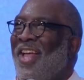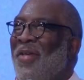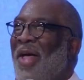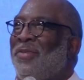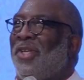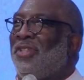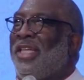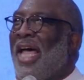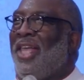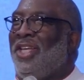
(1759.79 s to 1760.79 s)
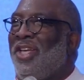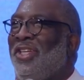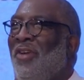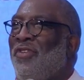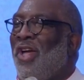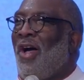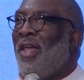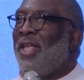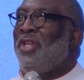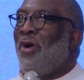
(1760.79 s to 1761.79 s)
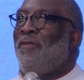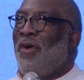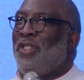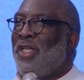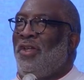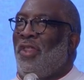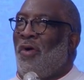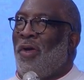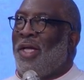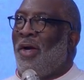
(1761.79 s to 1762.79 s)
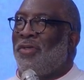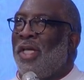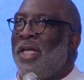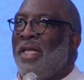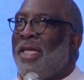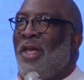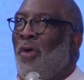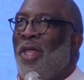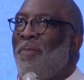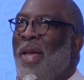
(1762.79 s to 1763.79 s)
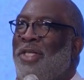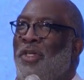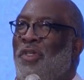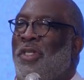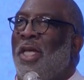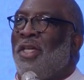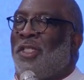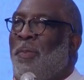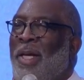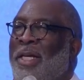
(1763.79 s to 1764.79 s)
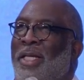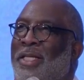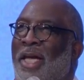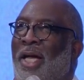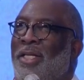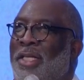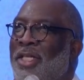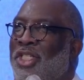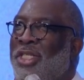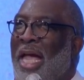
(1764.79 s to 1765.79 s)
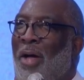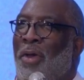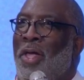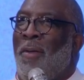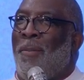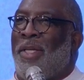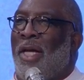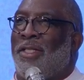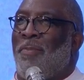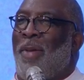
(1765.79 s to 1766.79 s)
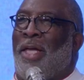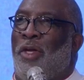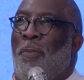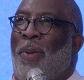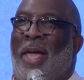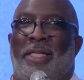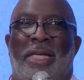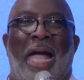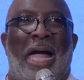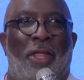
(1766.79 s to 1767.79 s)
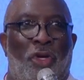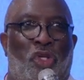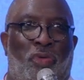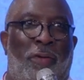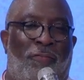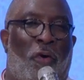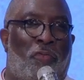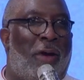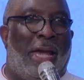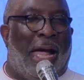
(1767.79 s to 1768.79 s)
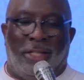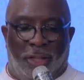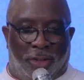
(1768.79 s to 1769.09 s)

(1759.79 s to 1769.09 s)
I'm so tired of y'all and your version of the Holy Ghost that only makes you speak in tongues and shout, but doesn't make you pay tithe or treat folk right. I